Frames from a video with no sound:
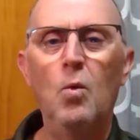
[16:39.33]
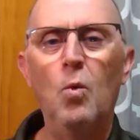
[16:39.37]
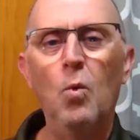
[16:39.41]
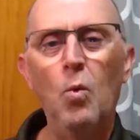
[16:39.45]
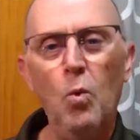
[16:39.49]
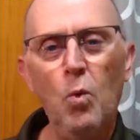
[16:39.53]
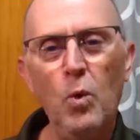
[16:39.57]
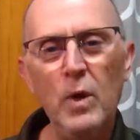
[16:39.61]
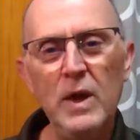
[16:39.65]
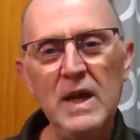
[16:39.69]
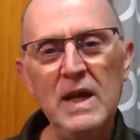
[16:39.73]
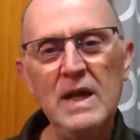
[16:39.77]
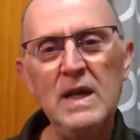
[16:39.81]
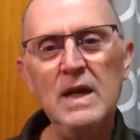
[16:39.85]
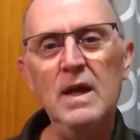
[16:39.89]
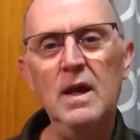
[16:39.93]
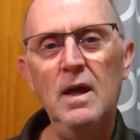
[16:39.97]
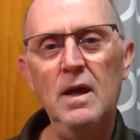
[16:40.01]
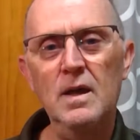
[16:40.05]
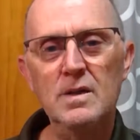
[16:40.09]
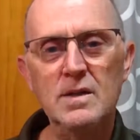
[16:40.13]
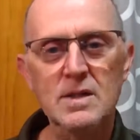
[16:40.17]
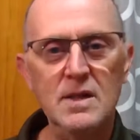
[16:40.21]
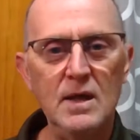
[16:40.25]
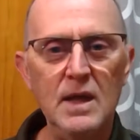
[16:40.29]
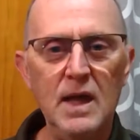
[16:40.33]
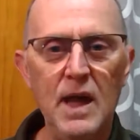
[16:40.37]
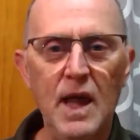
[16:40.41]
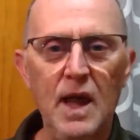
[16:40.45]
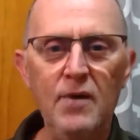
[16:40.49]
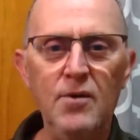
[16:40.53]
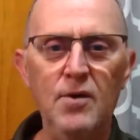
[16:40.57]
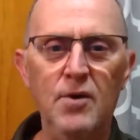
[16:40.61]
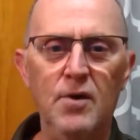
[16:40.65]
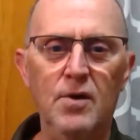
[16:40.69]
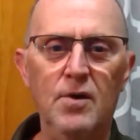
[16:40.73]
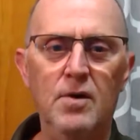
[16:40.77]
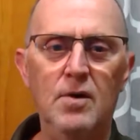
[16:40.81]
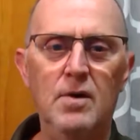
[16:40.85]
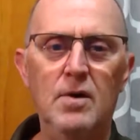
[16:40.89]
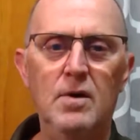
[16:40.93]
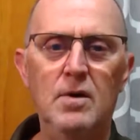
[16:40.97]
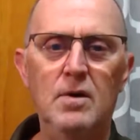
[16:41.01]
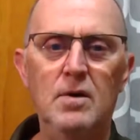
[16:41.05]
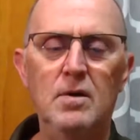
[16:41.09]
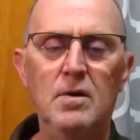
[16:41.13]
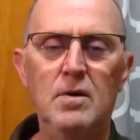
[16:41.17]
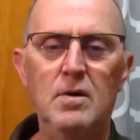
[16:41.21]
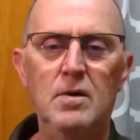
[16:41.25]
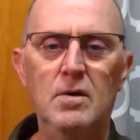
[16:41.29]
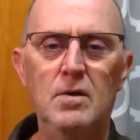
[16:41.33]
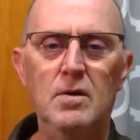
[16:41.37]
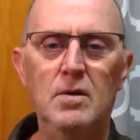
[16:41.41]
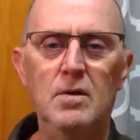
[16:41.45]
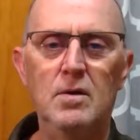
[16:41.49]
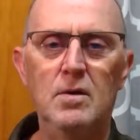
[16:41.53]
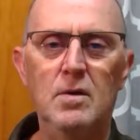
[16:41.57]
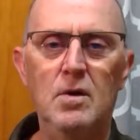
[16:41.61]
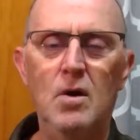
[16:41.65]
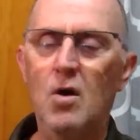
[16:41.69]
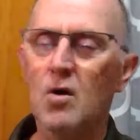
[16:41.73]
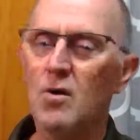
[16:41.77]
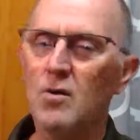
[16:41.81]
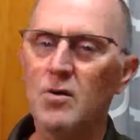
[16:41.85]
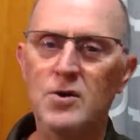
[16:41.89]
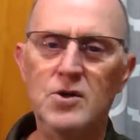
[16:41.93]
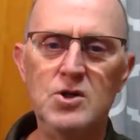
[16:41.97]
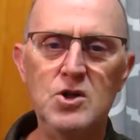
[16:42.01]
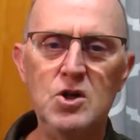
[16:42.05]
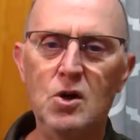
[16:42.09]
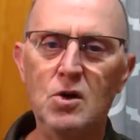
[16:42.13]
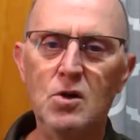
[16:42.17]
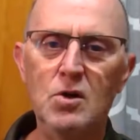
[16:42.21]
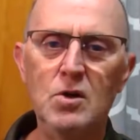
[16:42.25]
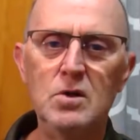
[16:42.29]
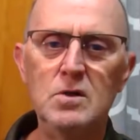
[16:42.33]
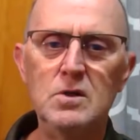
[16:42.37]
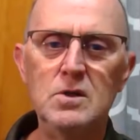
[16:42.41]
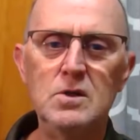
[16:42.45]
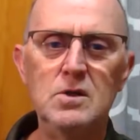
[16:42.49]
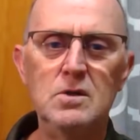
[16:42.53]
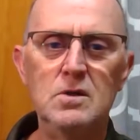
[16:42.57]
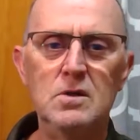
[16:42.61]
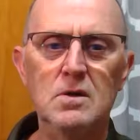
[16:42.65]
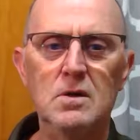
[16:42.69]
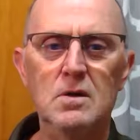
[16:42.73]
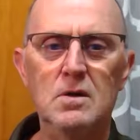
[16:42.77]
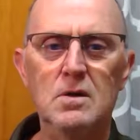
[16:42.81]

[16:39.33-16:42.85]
We together are the church.